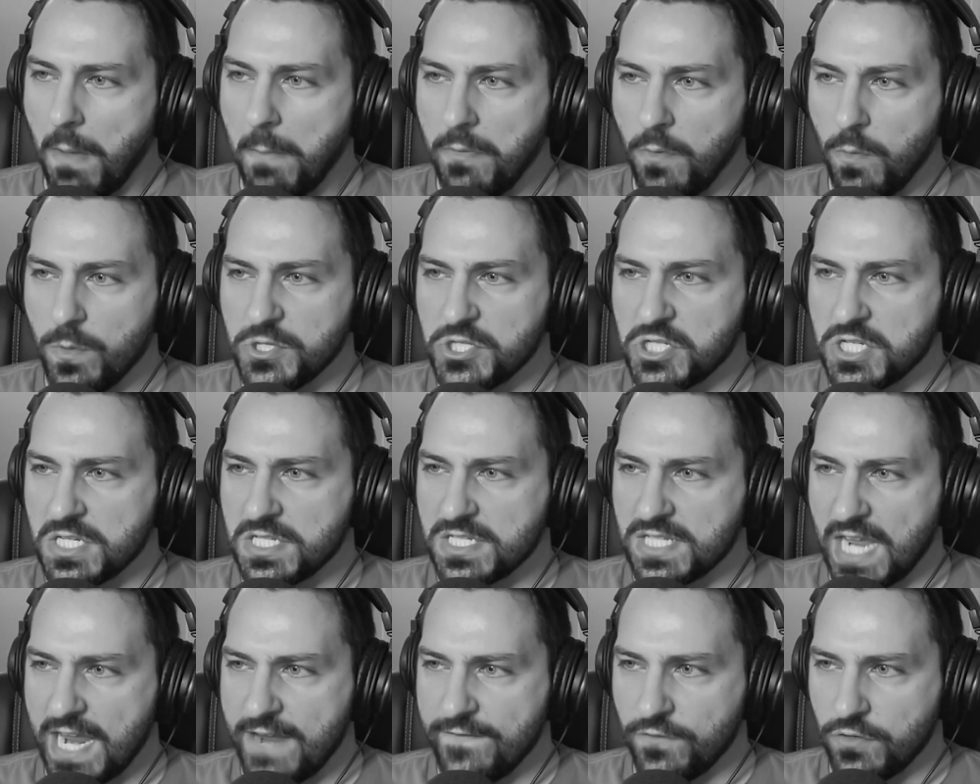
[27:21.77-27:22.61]
Remember when she
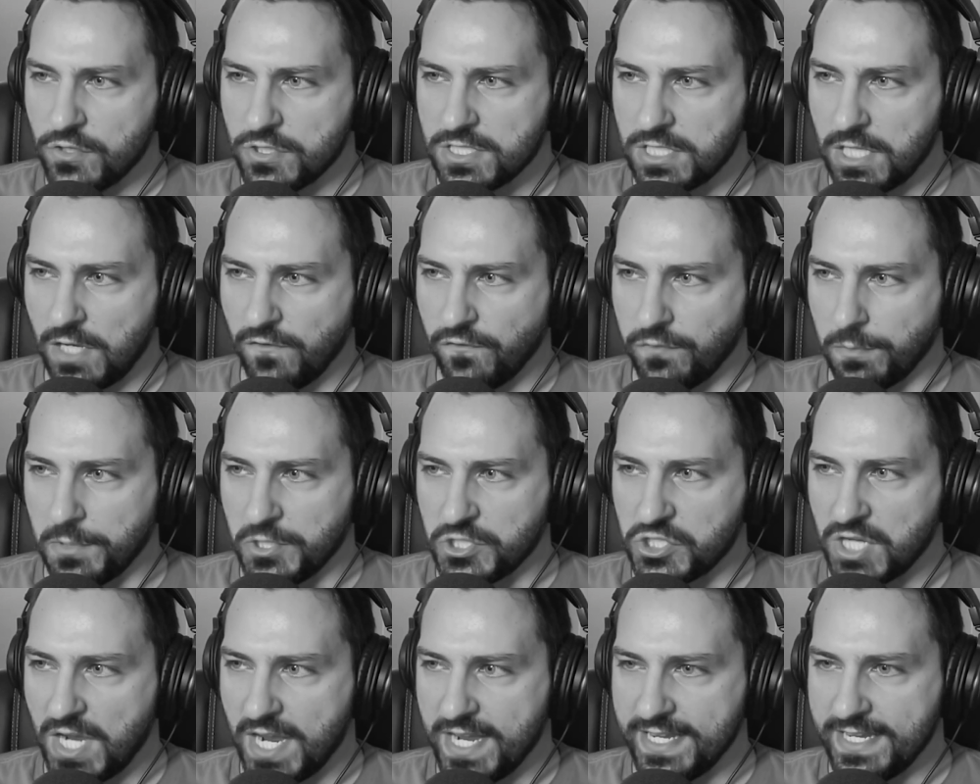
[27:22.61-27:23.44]
saved herself from
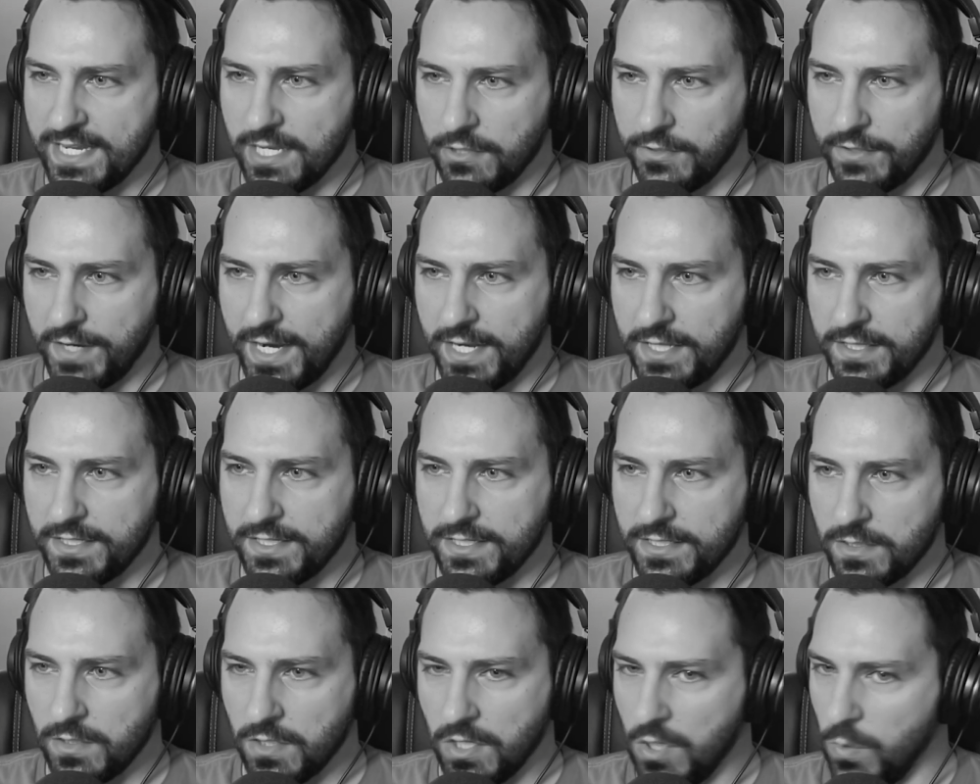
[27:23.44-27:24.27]
a giant killer
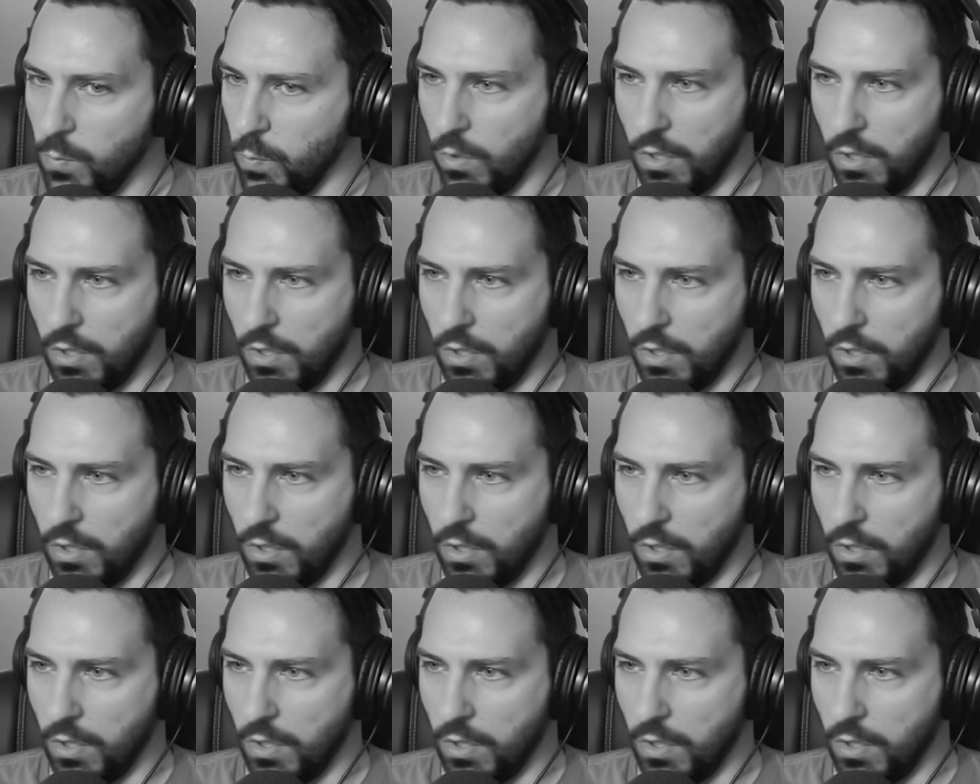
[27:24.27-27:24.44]
alien?